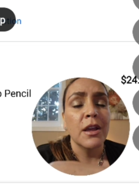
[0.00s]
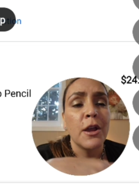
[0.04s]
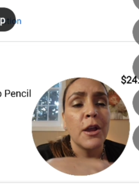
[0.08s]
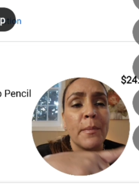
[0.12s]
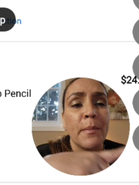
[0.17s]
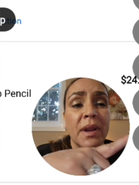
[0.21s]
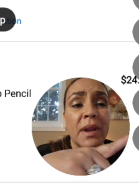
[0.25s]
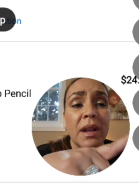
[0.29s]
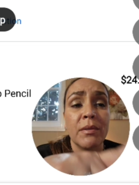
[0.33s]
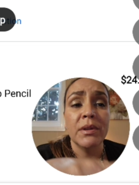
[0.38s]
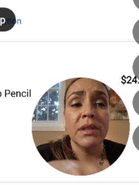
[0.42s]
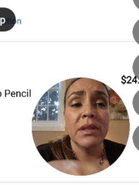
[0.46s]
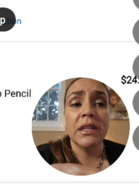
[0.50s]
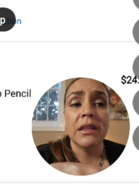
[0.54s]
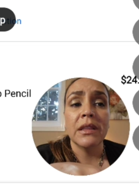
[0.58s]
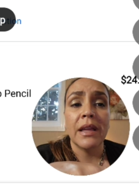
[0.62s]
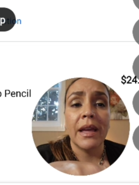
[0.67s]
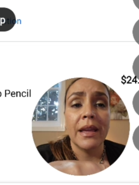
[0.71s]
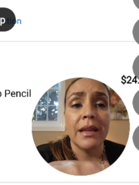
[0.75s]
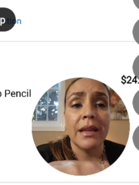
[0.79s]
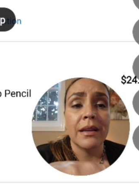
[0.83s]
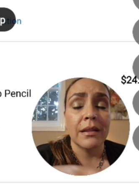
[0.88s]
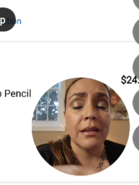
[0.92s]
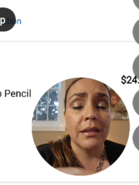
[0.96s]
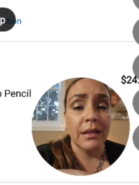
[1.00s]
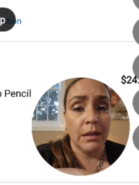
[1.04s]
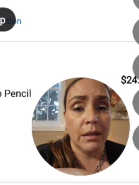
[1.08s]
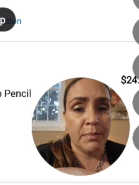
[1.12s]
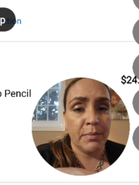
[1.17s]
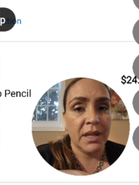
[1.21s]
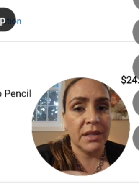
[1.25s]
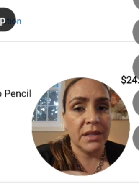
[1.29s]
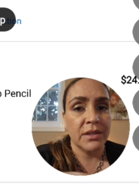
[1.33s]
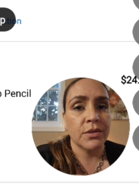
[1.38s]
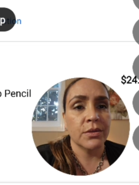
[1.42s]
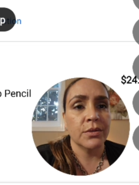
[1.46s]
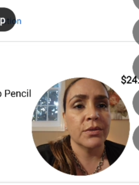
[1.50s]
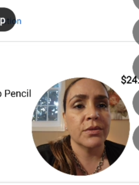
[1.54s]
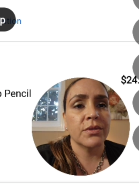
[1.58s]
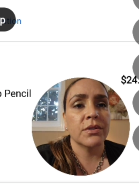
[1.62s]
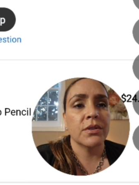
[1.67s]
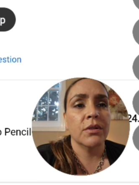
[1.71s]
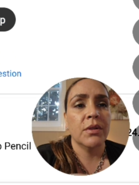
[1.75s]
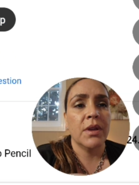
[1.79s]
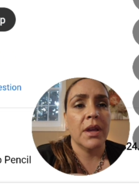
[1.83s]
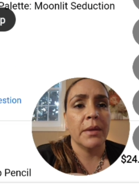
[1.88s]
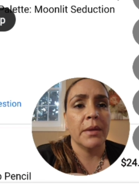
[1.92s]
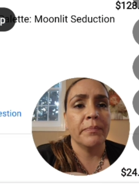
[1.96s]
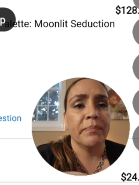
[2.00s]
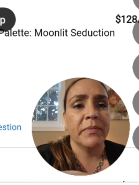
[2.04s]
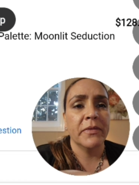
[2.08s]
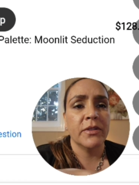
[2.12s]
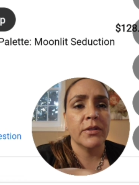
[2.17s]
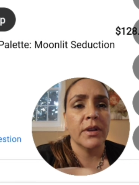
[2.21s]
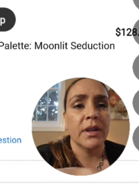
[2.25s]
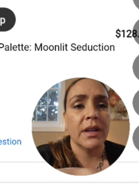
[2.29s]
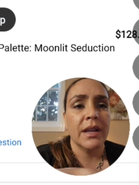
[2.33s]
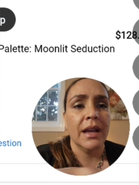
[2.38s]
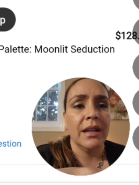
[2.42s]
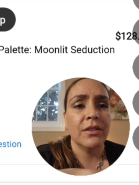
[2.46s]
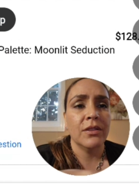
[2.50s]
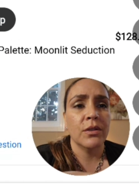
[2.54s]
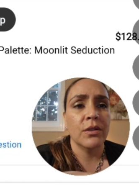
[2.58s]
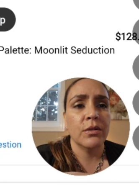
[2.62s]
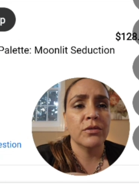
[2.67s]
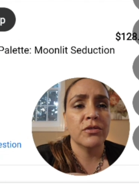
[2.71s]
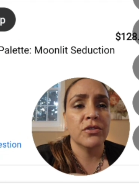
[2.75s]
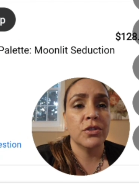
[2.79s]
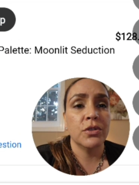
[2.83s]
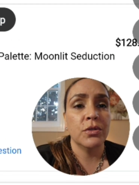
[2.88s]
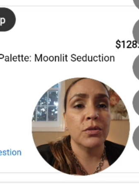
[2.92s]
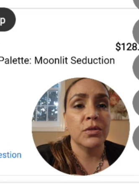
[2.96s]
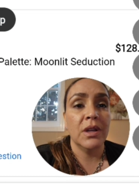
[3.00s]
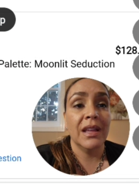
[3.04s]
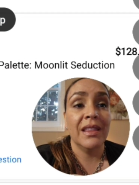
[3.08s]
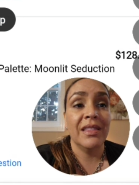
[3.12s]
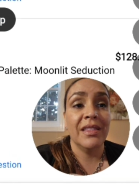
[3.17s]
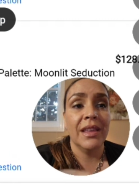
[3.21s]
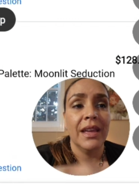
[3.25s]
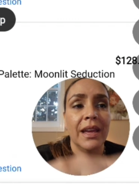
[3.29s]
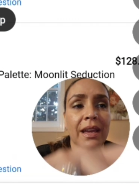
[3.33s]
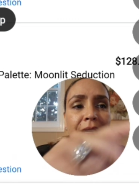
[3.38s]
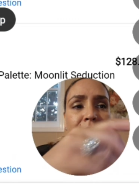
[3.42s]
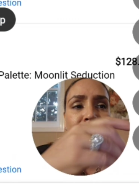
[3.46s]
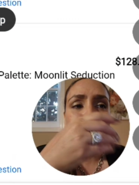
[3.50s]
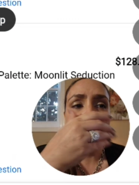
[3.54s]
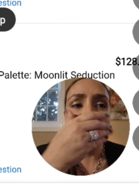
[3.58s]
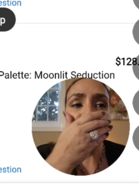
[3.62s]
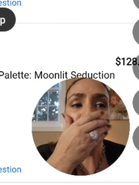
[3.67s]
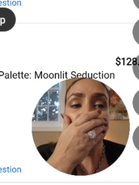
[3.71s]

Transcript: But I really like lip pencils. Okay, so I got those two. And then,